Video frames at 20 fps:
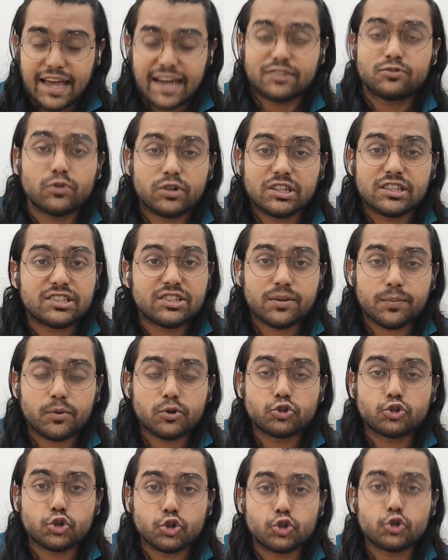That's what he's
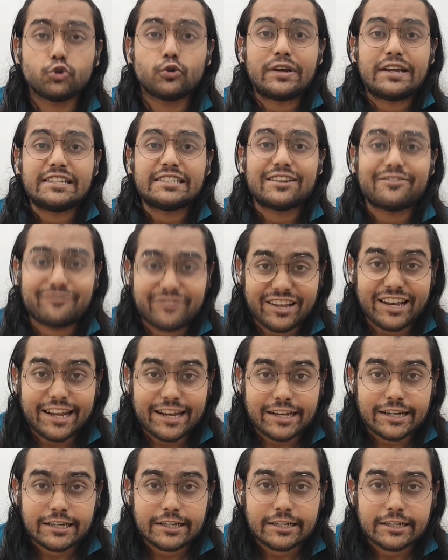supposed to do. He's a
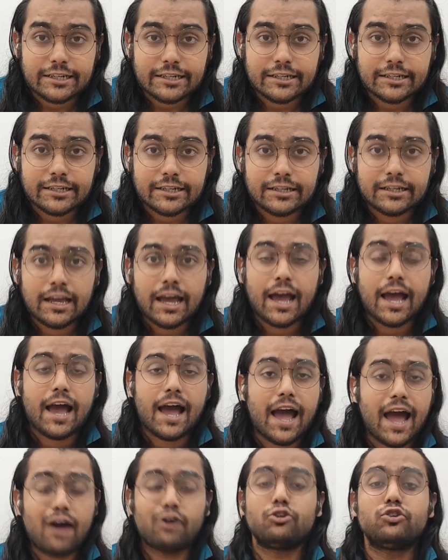villain.
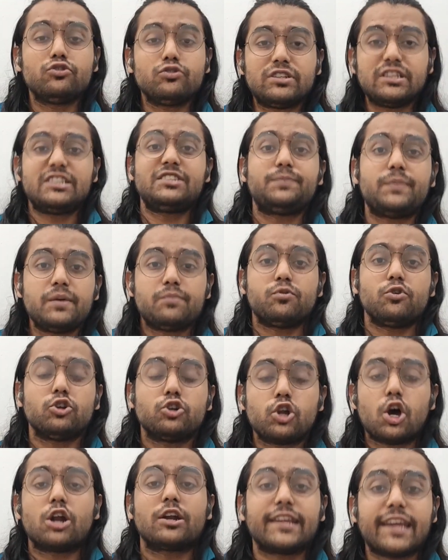How do these people
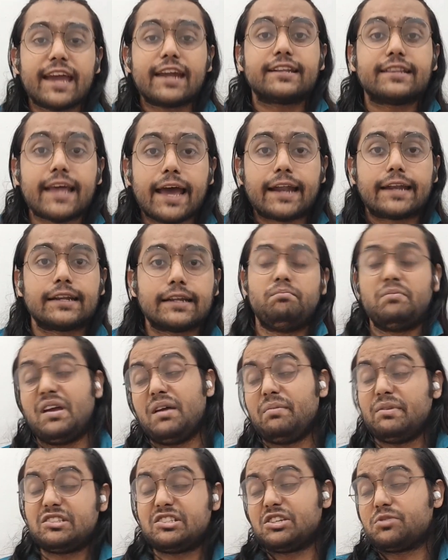not get that?
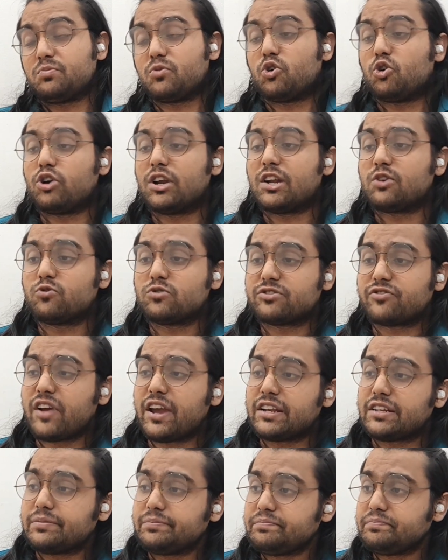Maybe Jim Cornette was
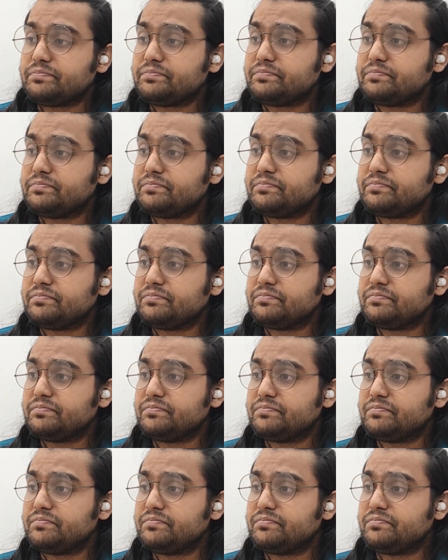right.
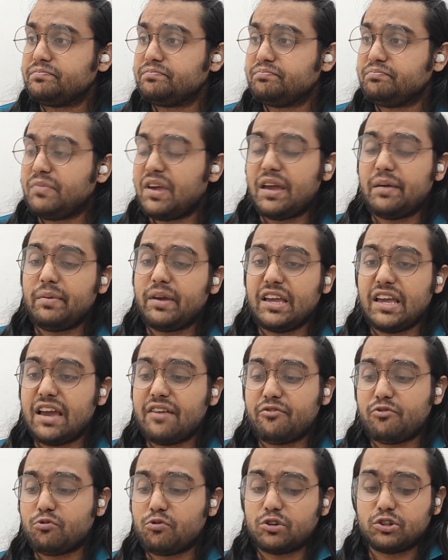Maybe
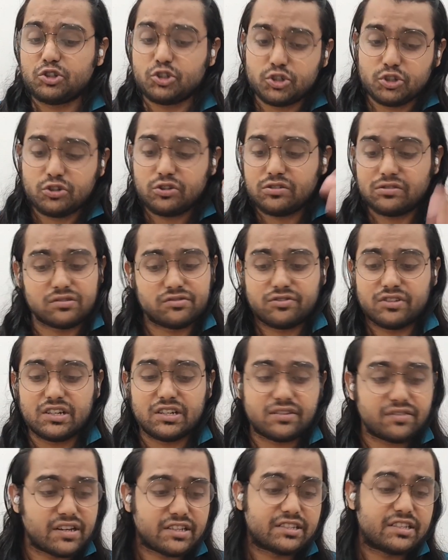everyone should
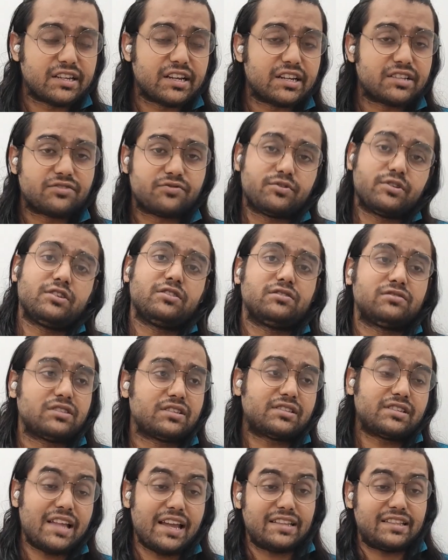treat wrestling as real,
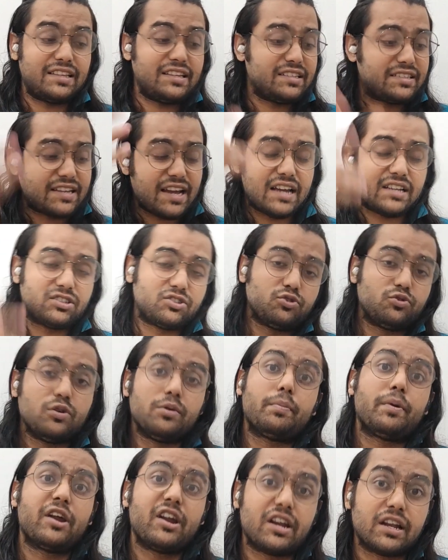just like these guys do
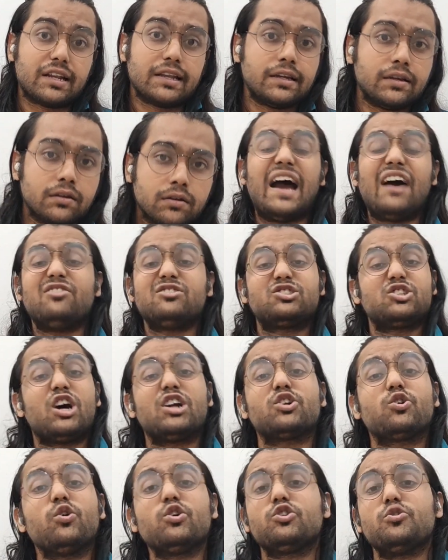apparently. I was
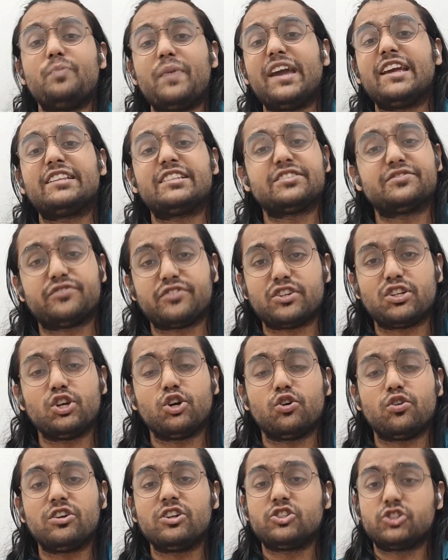not going to make this
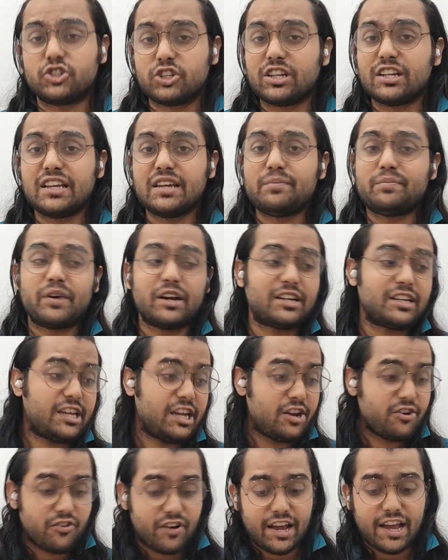video originally, but
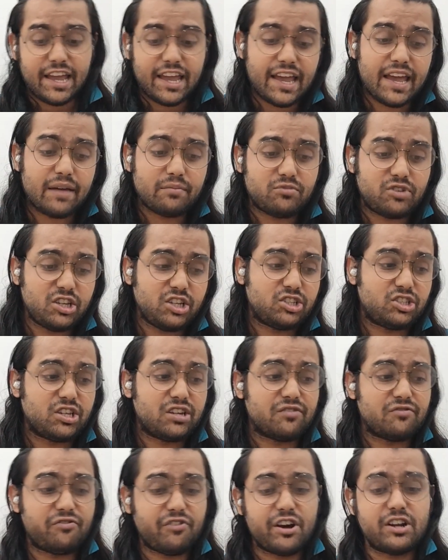here I am
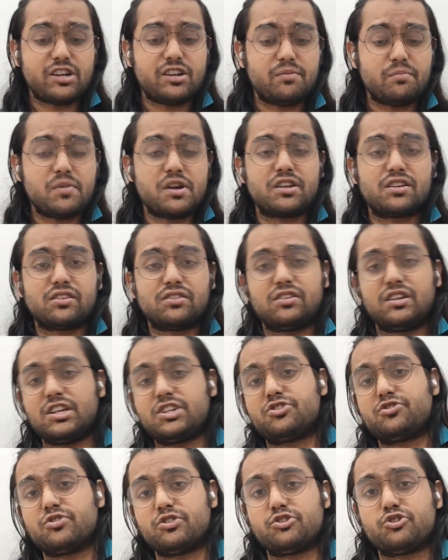teaching fundamental
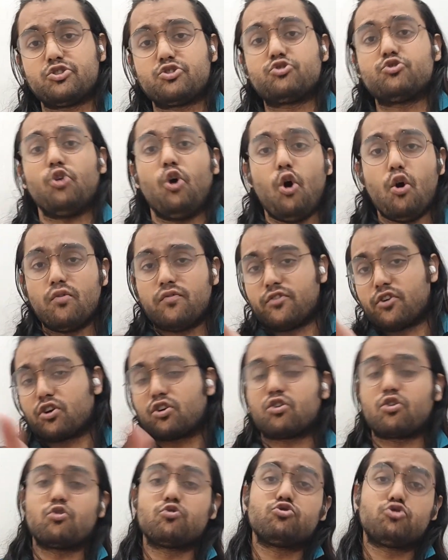literature to
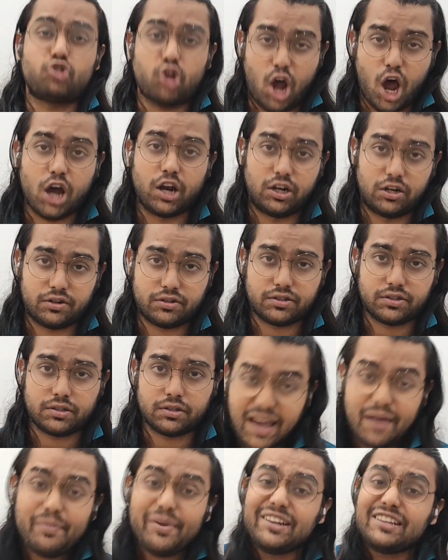overgrown toddlers.
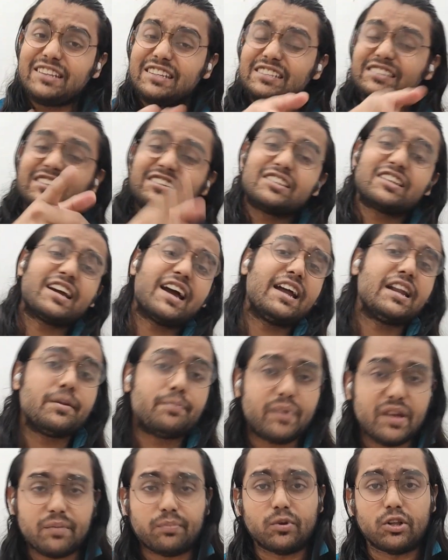I bet these are the kind
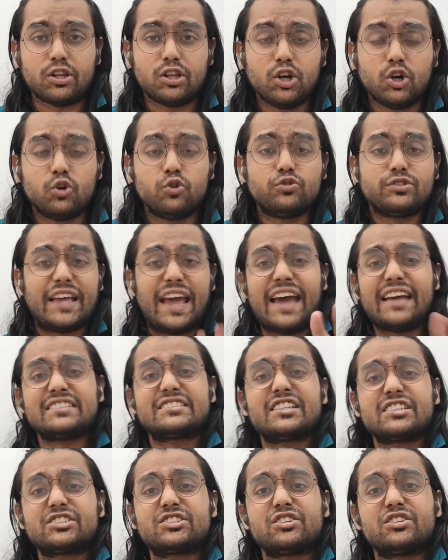of people whose
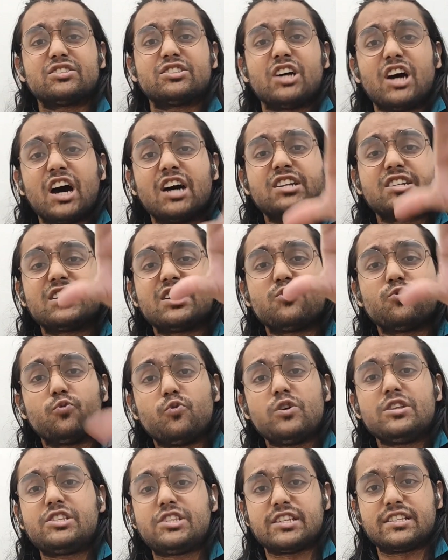ancestors hunted
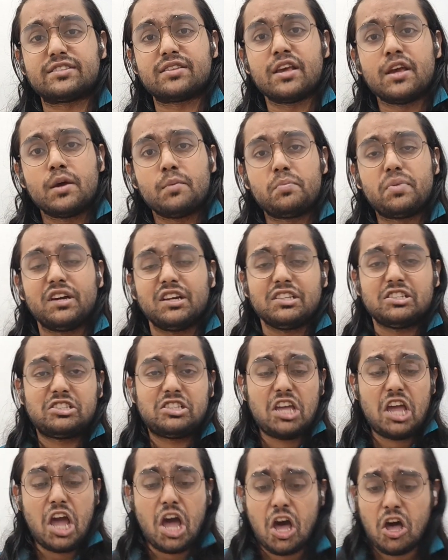witches because
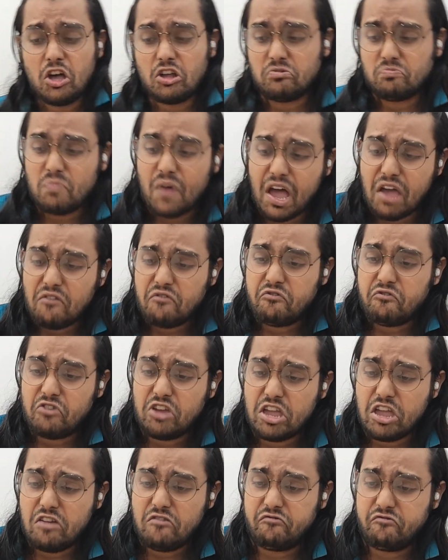they hurt my
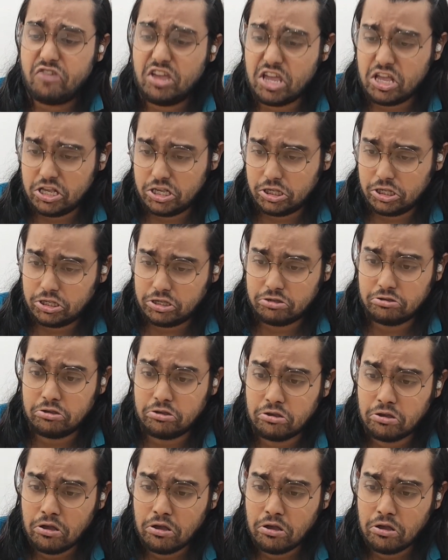fee-fees.